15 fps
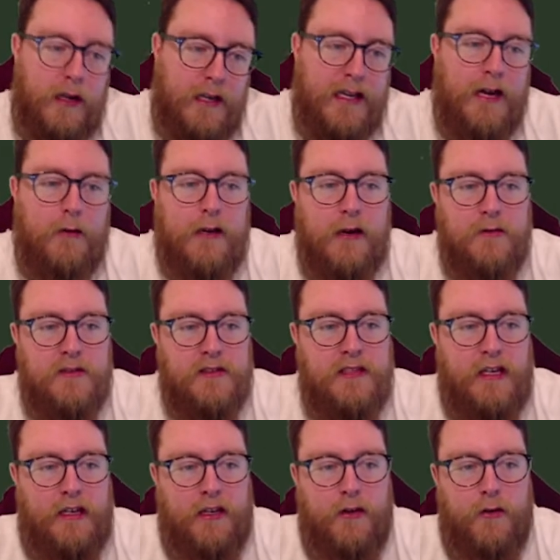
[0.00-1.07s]
And now Nelson's
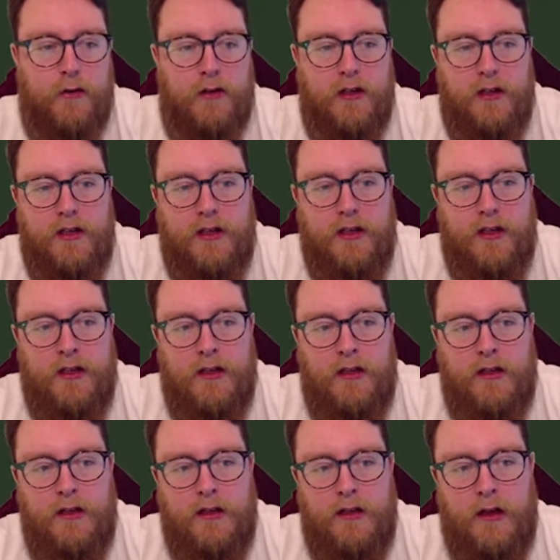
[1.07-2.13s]
taken a knock.
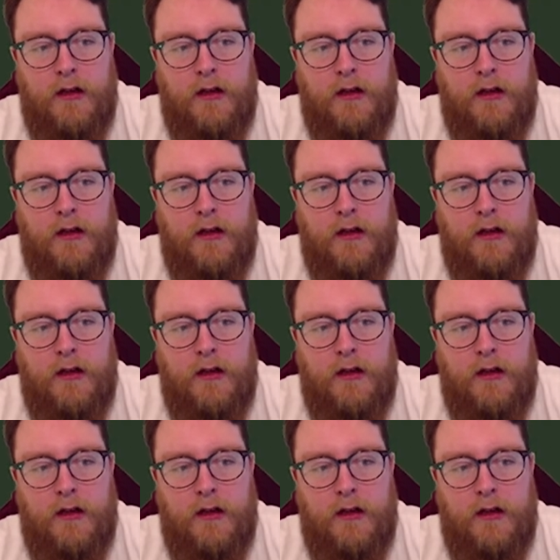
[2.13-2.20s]
I